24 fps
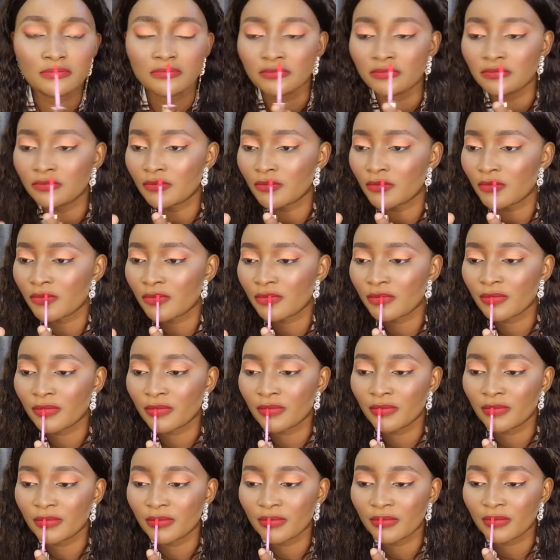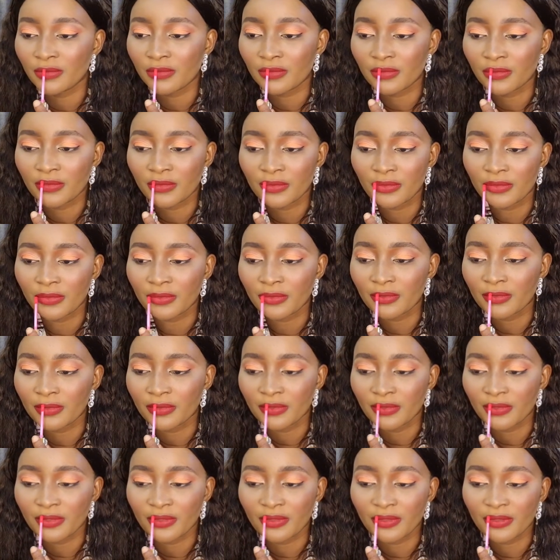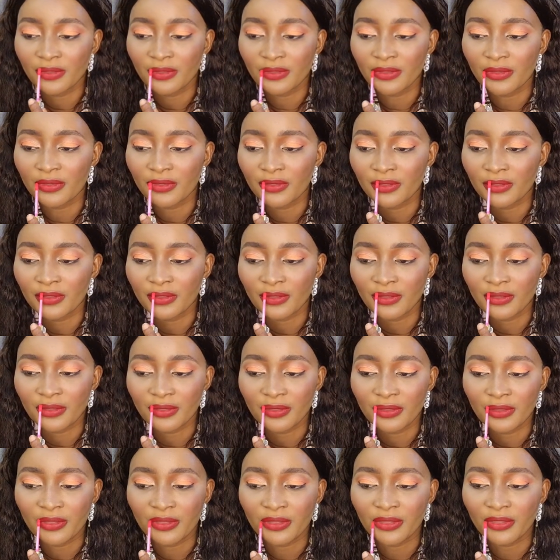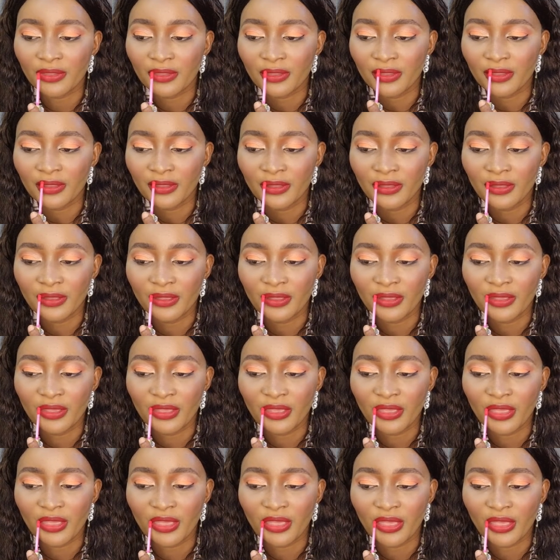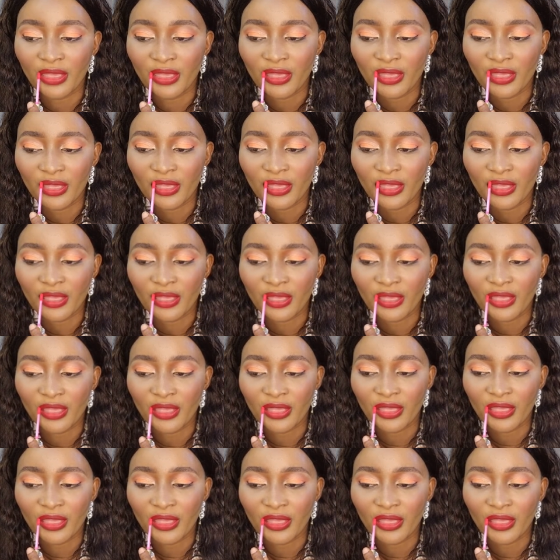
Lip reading: (no one is talking)